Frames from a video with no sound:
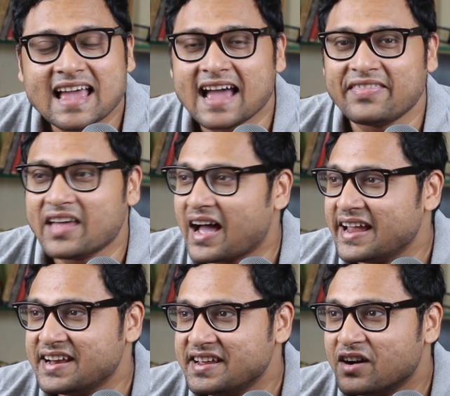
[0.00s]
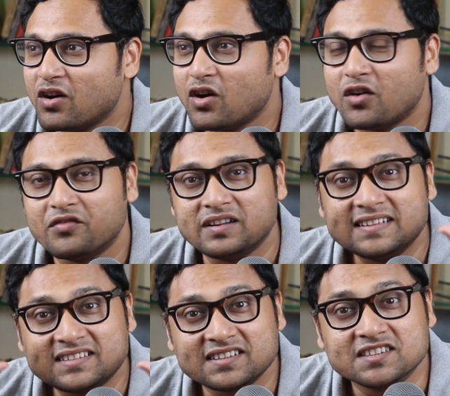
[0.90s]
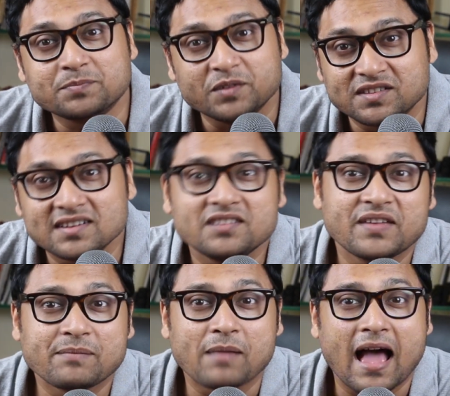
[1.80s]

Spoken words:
and the idea of distance preserving